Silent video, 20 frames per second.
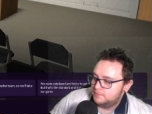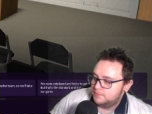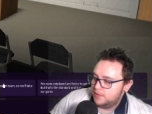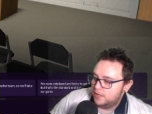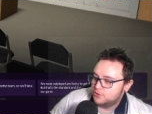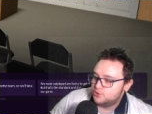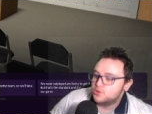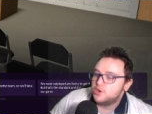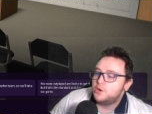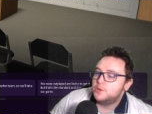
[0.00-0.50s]

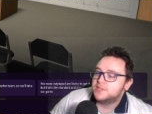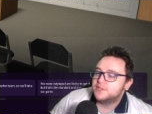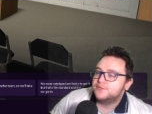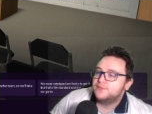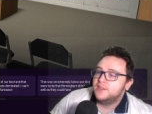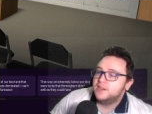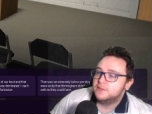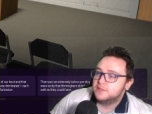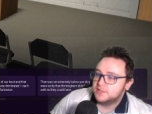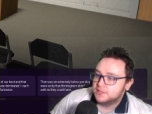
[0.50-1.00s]
a draw was a
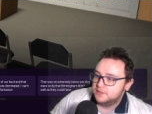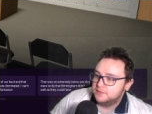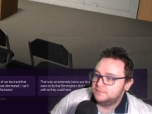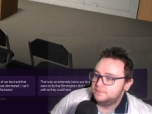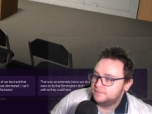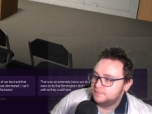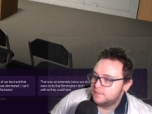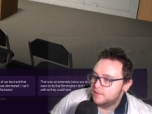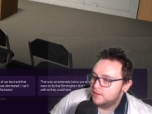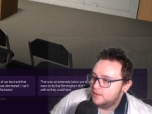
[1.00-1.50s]
fair result.
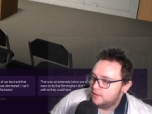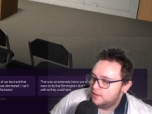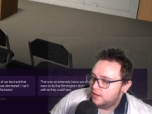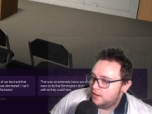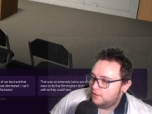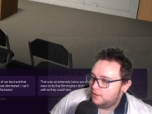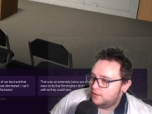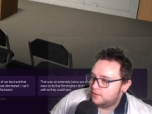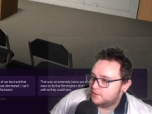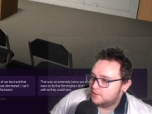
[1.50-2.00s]

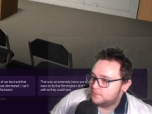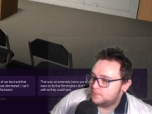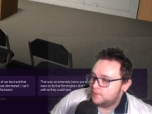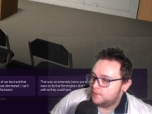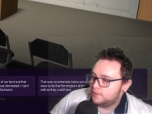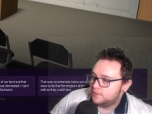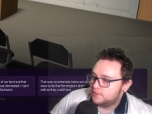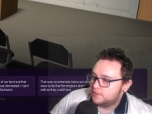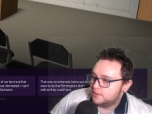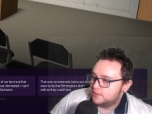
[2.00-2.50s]
How hard does it feel
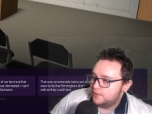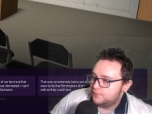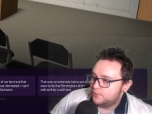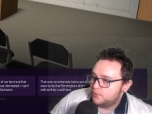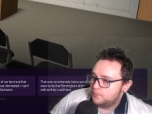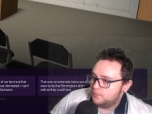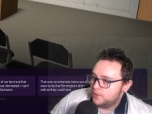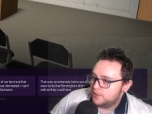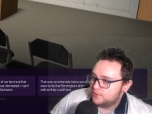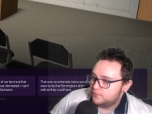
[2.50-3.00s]
be under
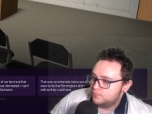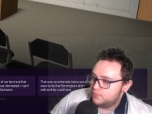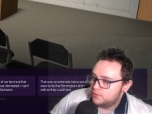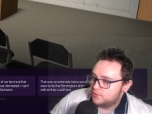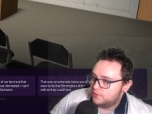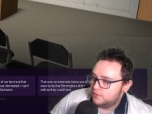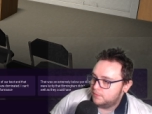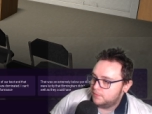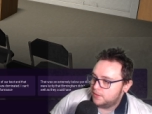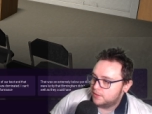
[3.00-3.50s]
significant pressure for
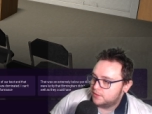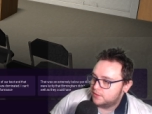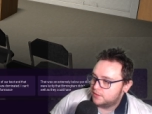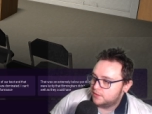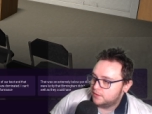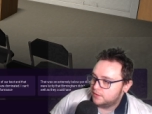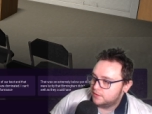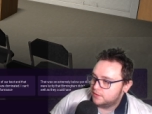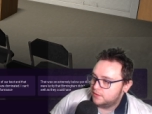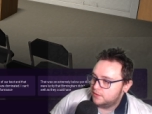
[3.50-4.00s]
most of the match and
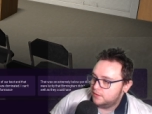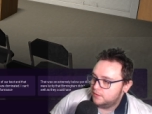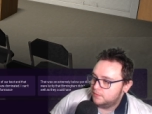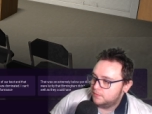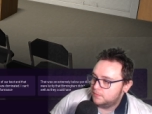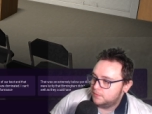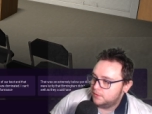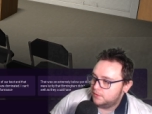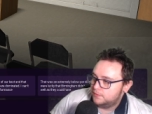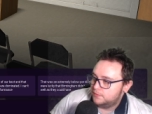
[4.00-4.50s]
still seeing you
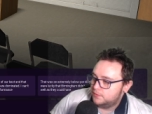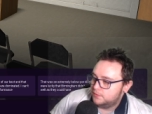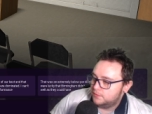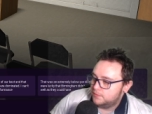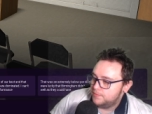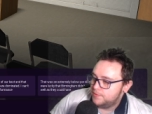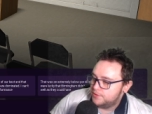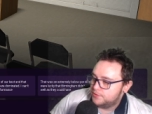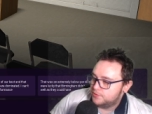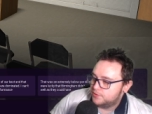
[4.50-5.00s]
know, believe you
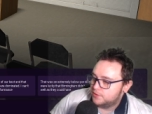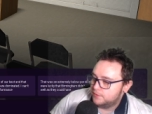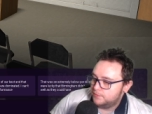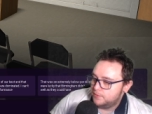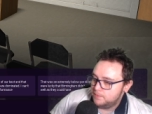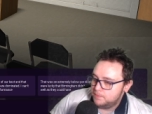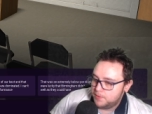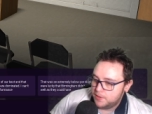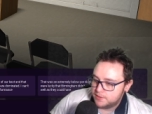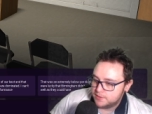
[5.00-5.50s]
measure
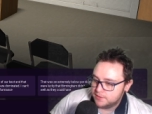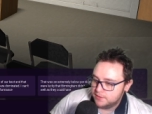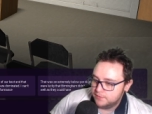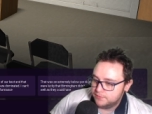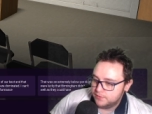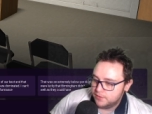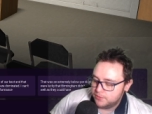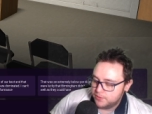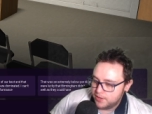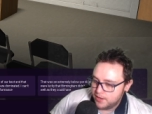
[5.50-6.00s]
something
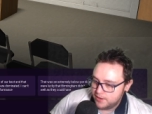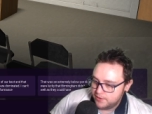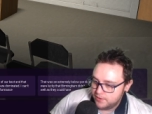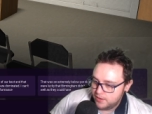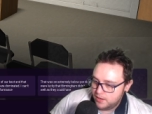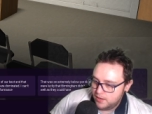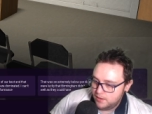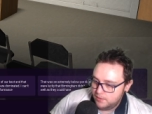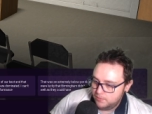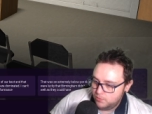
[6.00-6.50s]
positively? Okay,
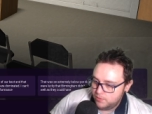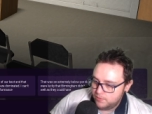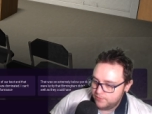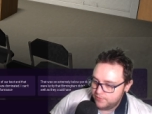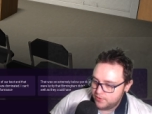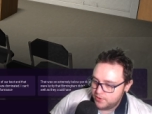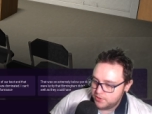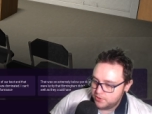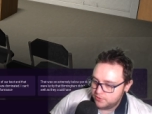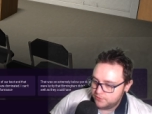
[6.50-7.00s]
uh, we were
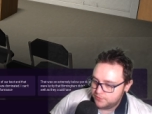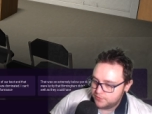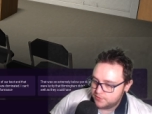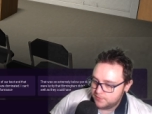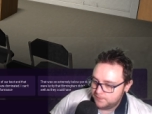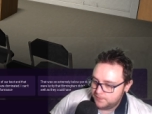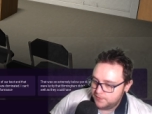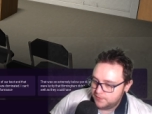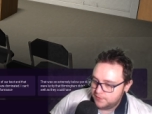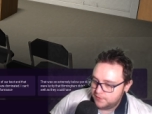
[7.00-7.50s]
very good for
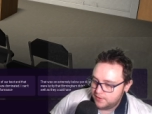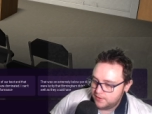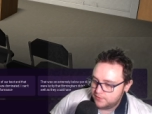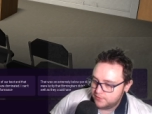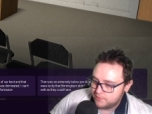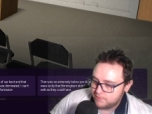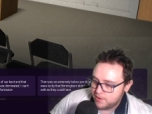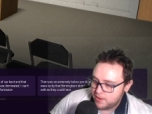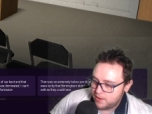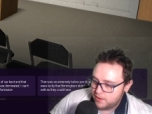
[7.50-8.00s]
something today.
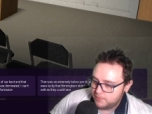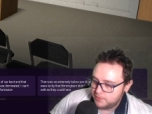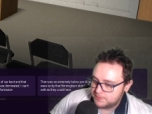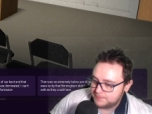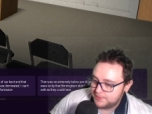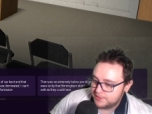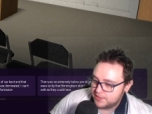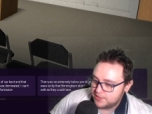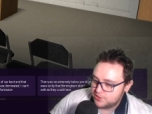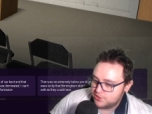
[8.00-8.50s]
Doesn't matter how
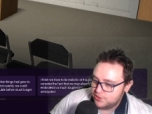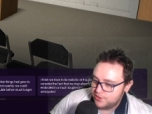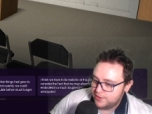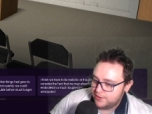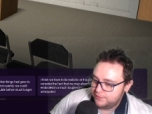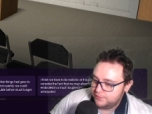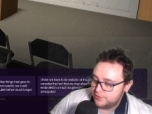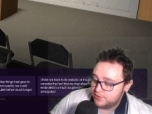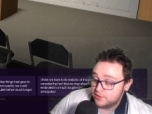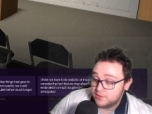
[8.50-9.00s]
much possession you
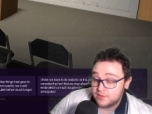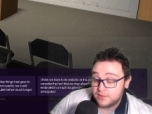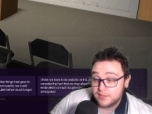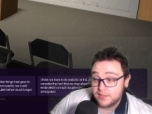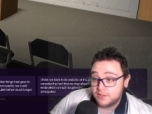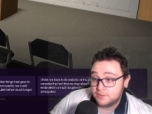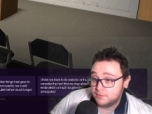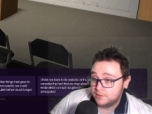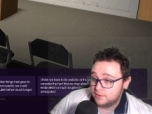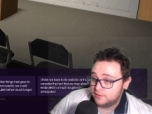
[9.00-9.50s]
have, it doesn't
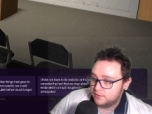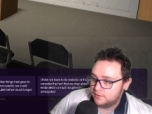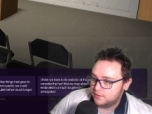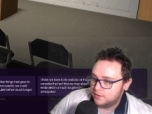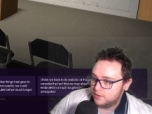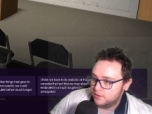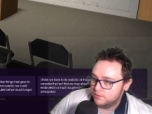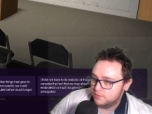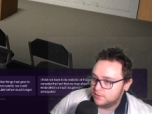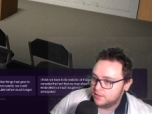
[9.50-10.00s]
lead to anything.
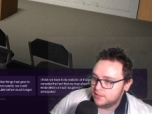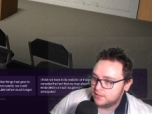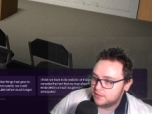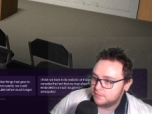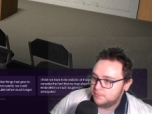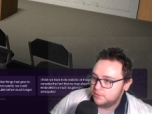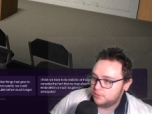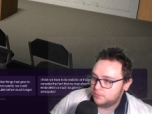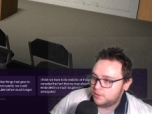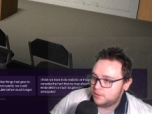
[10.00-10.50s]

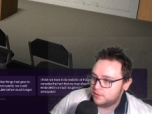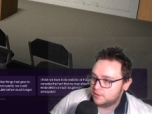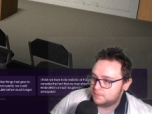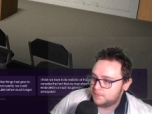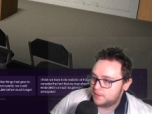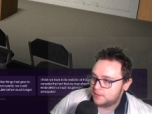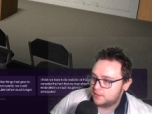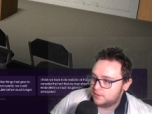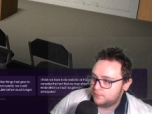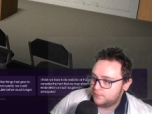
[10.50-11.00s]
Correct. Millwall
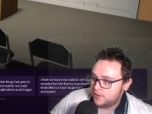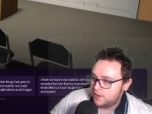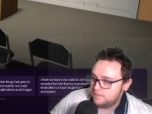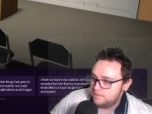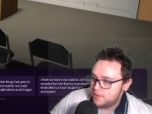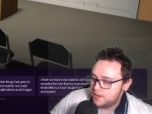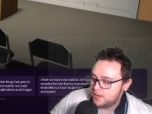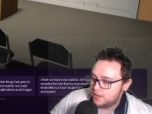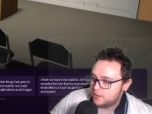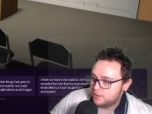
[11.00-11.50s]
expected to
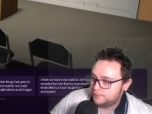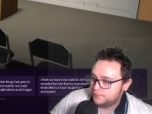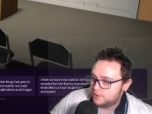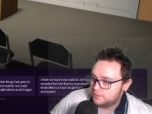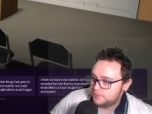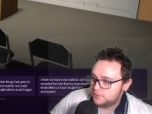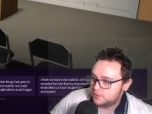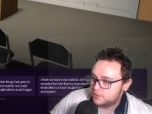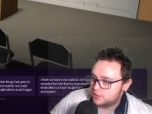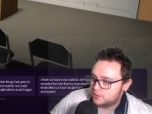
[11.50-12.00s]
find many
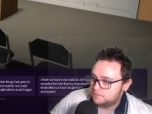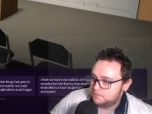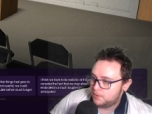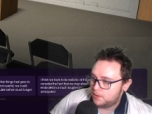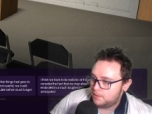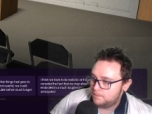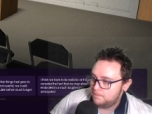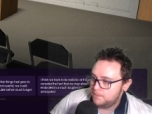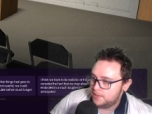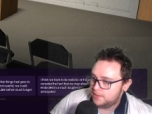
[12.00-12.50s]
comfortable
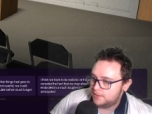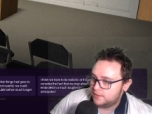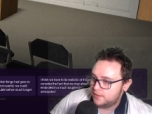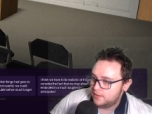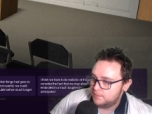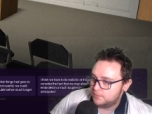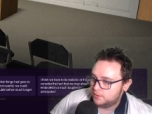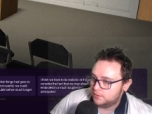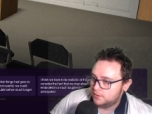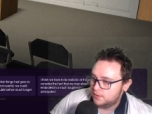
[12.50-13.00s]
spot mid
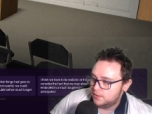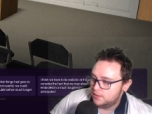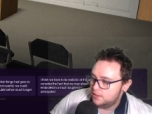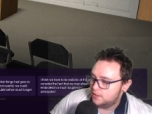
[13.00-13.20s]
table.